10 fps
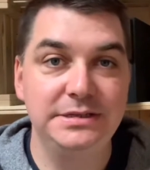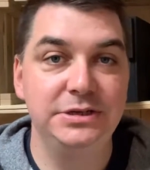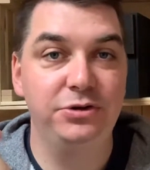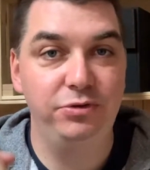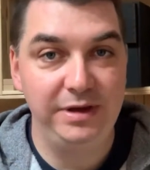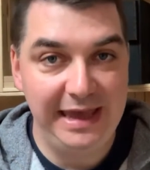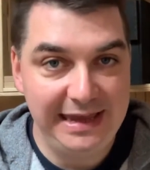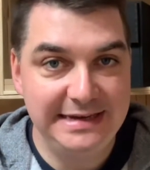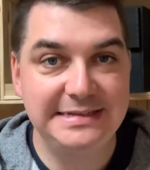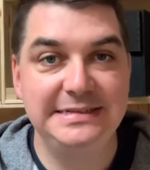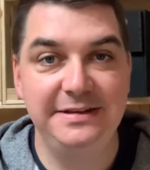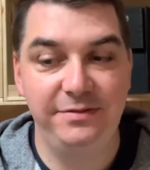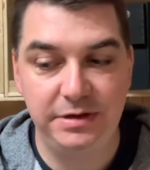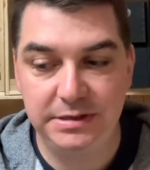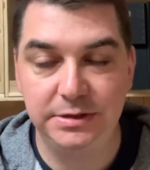to create
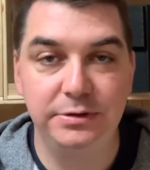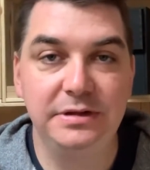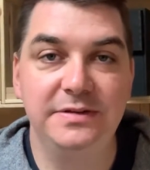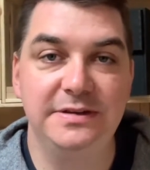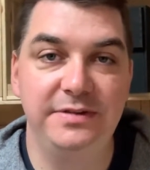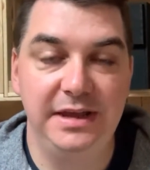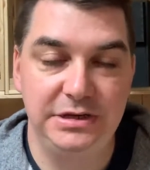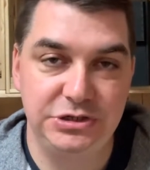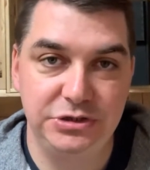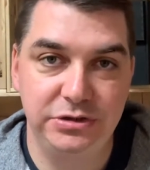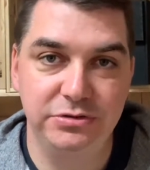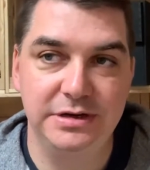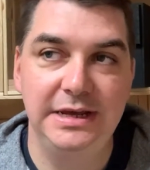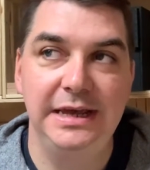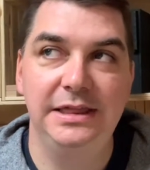different zones for different age
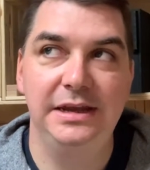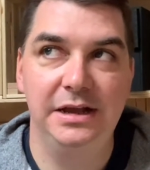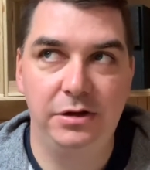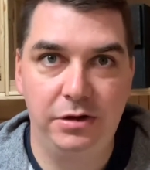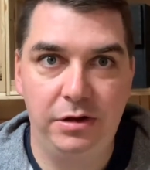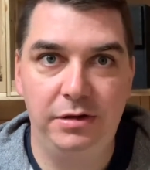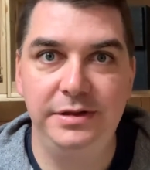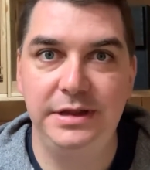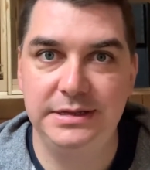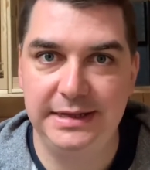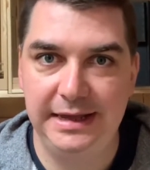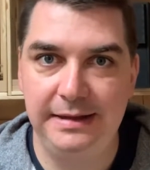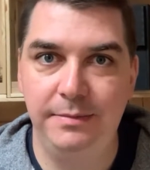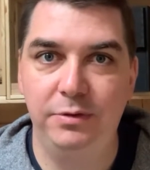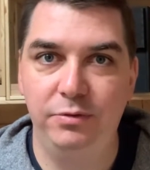children, they are all in the
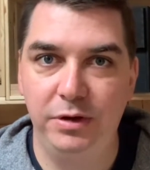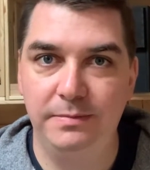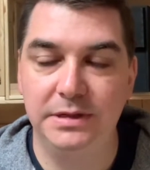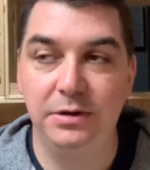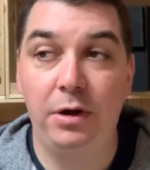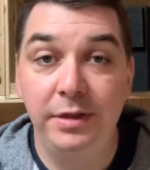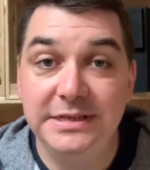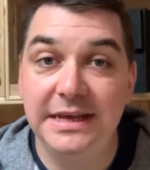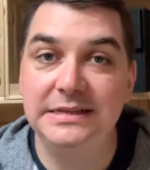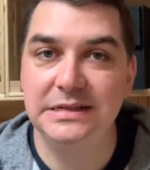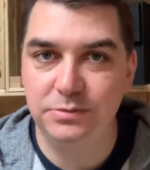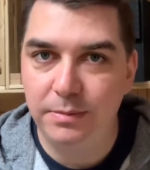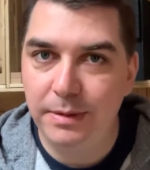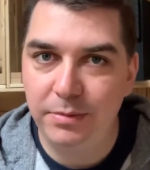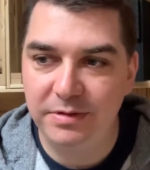same room. So all it takes is one
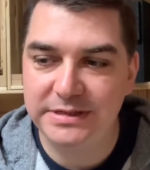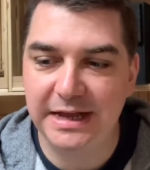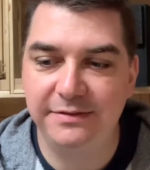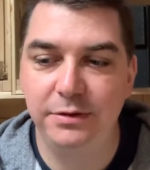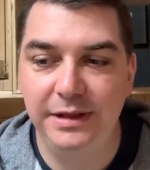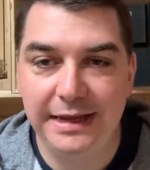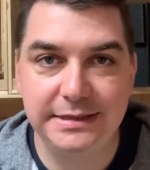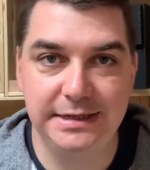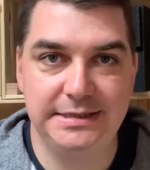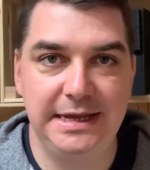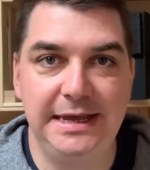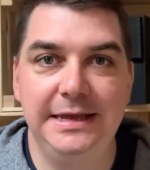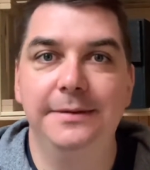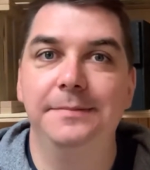member of staff who likes to sing,